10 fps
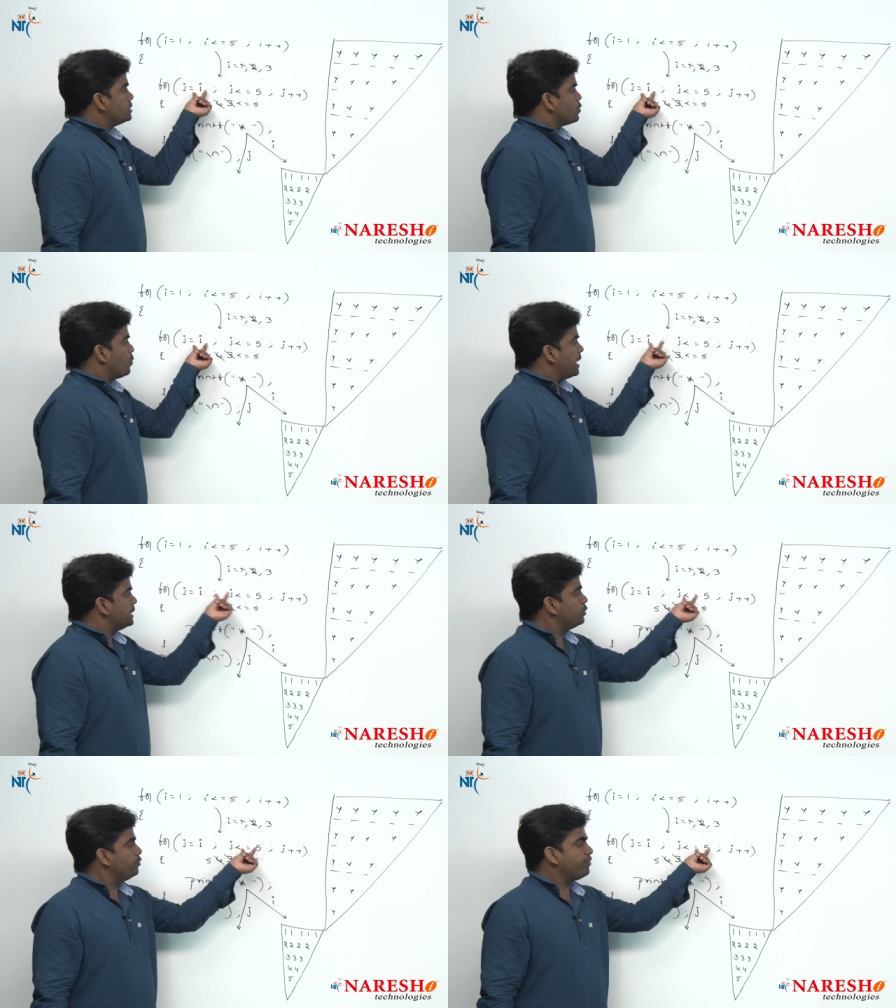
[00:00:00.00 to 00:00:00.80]
So,
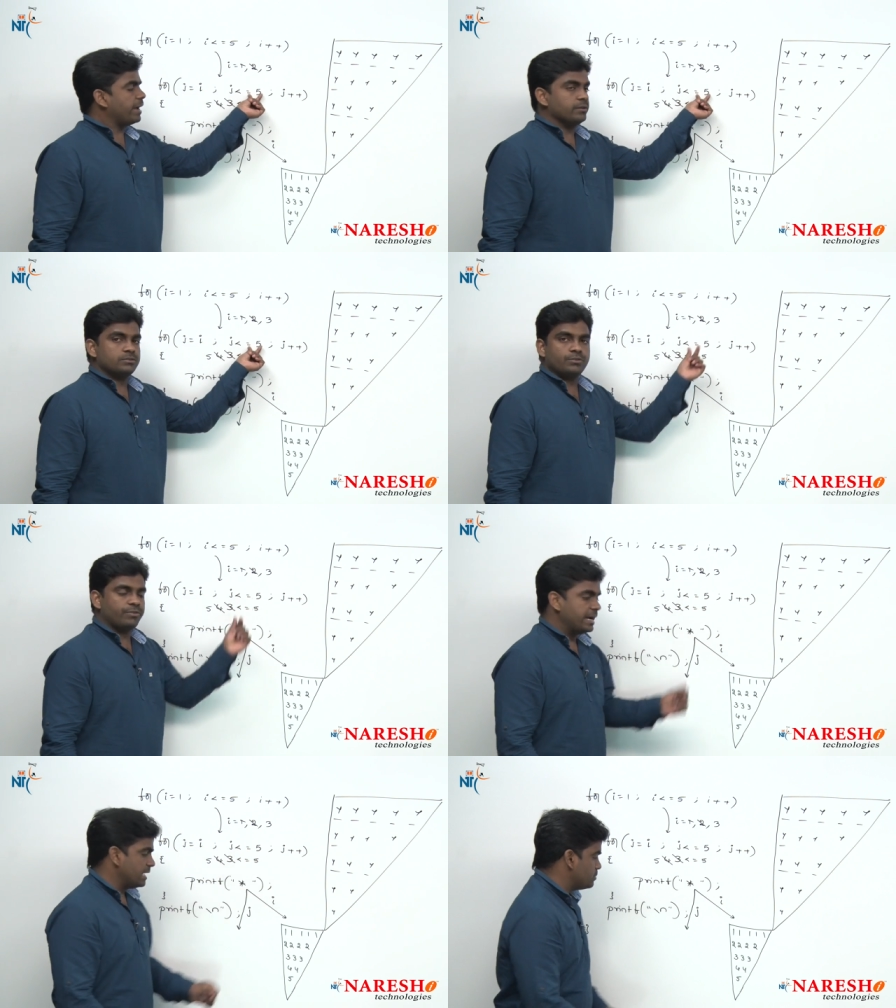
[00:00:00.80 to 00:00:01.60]
1, 2, 5. So,
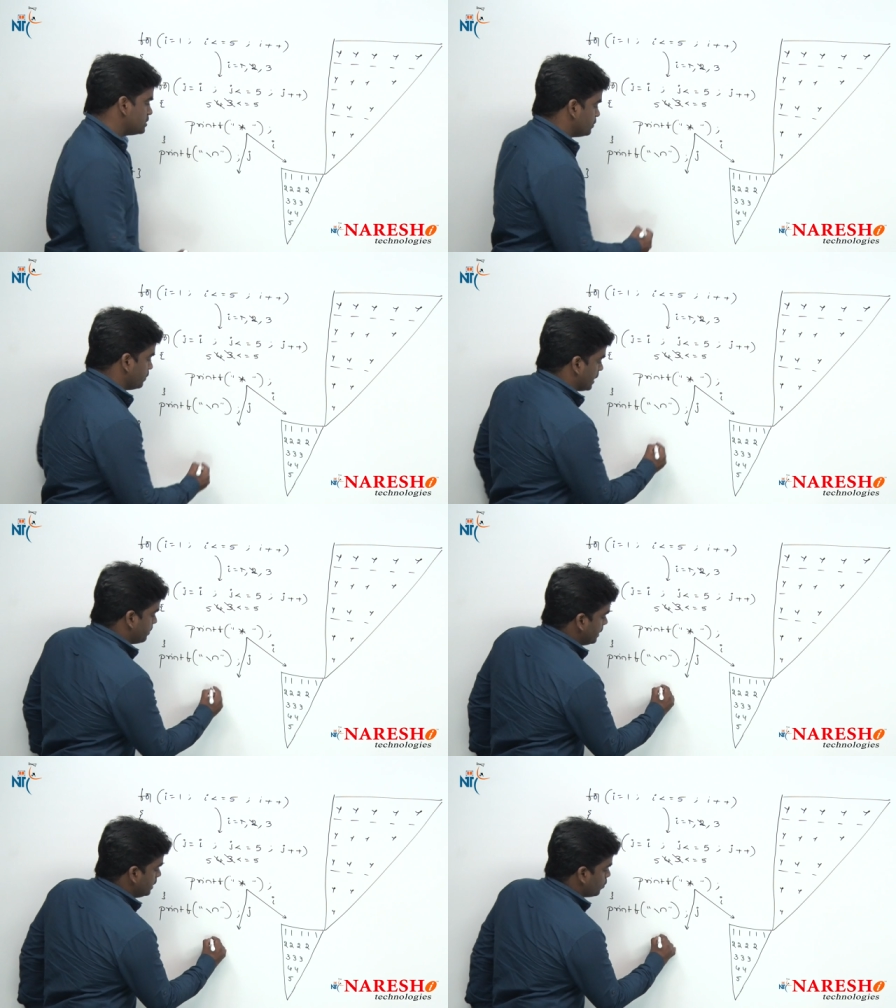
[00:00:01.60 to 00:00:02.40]
5 times it will
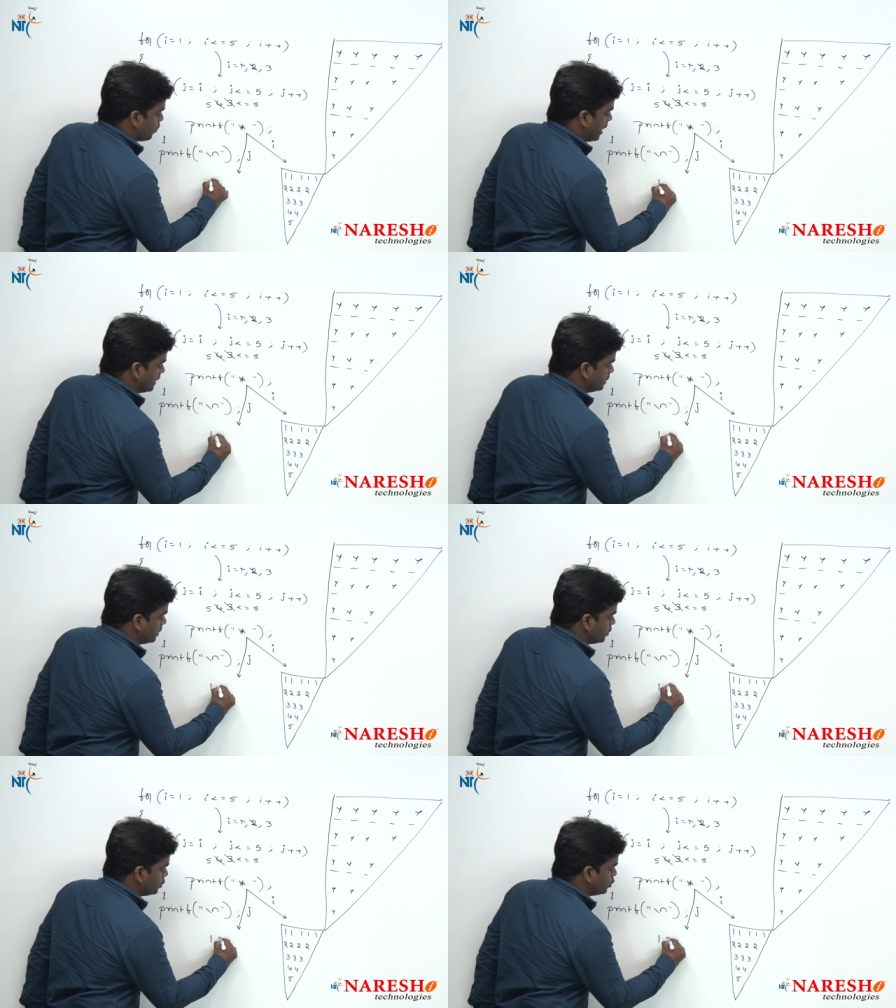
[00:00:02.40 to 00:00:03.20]
repeat 1,
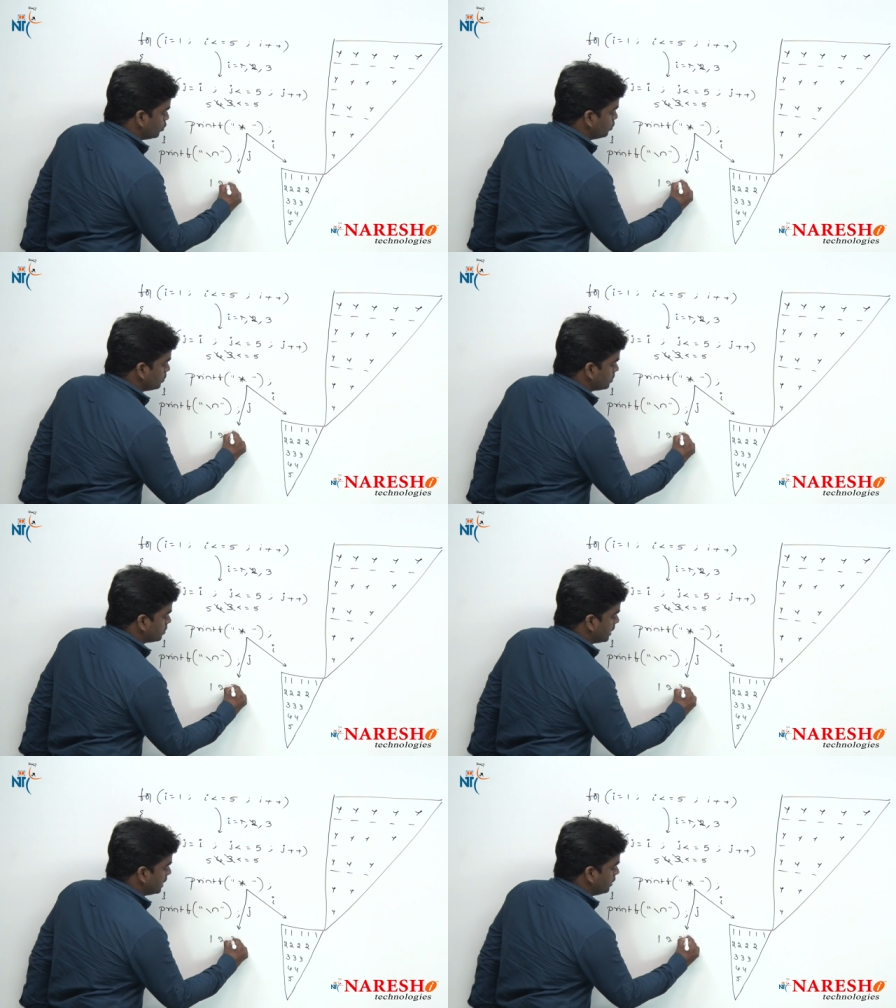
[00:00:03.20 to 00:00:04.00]
2,
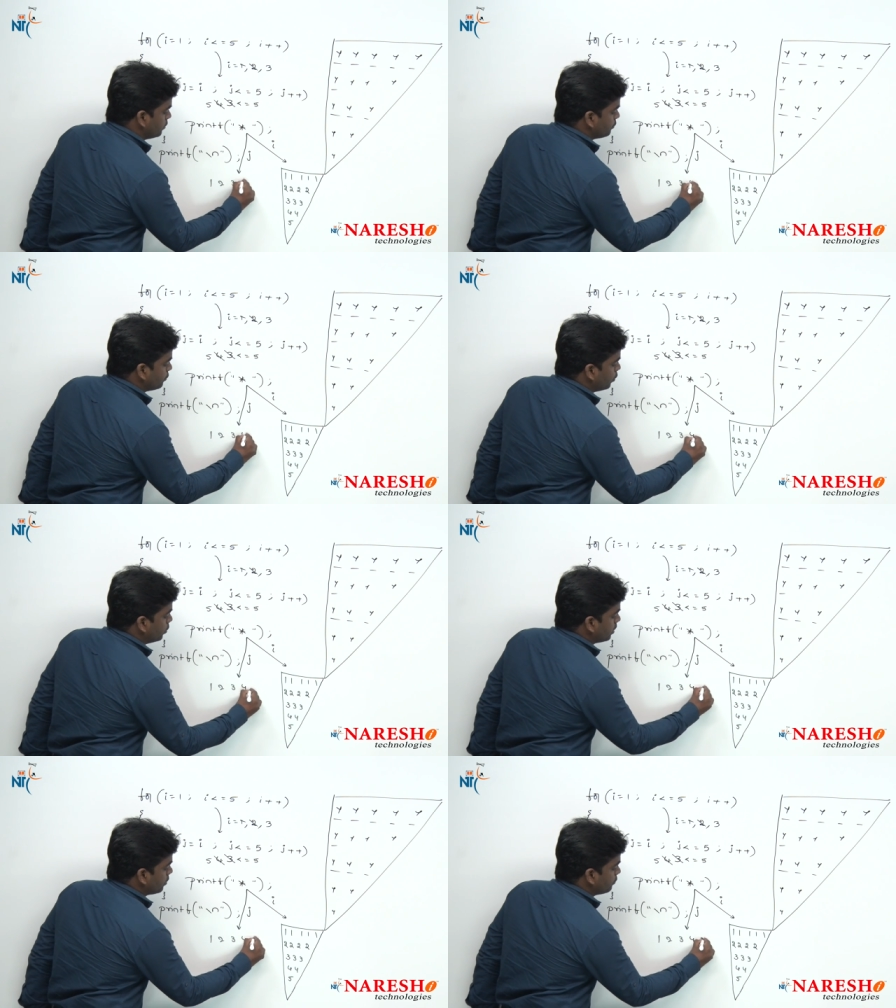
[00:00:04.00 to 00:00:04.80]
3,
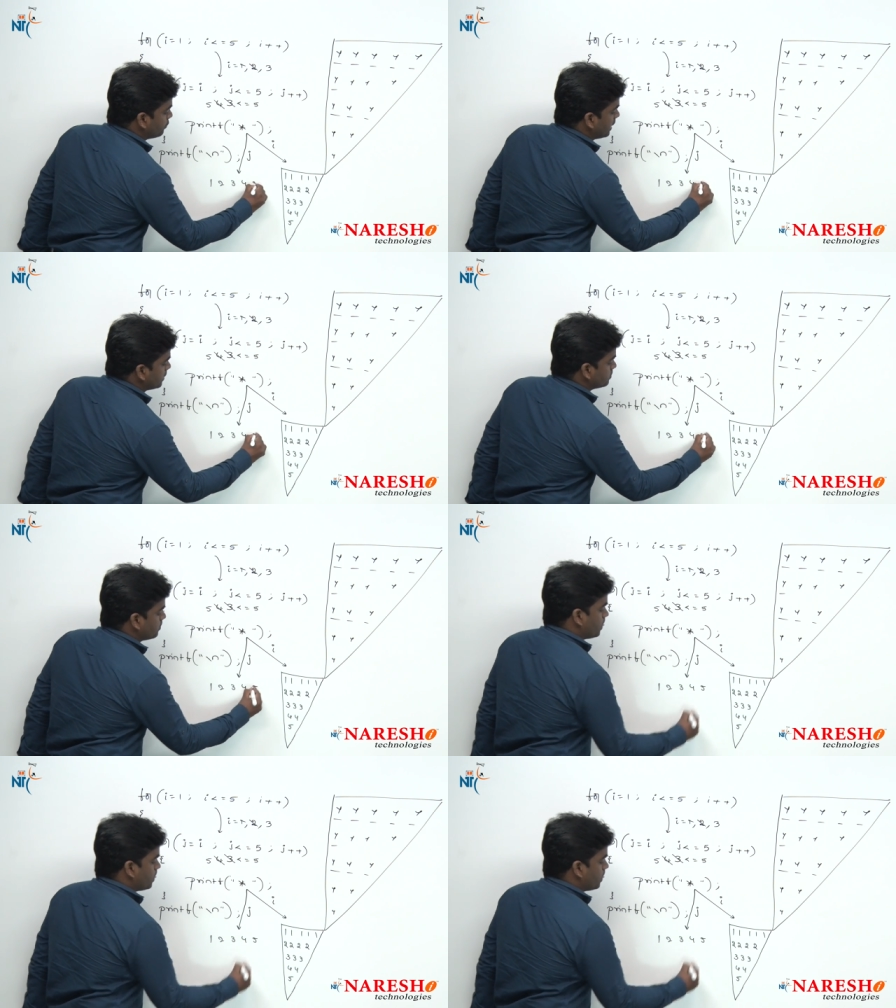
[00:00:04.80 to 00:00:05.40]
4, 5.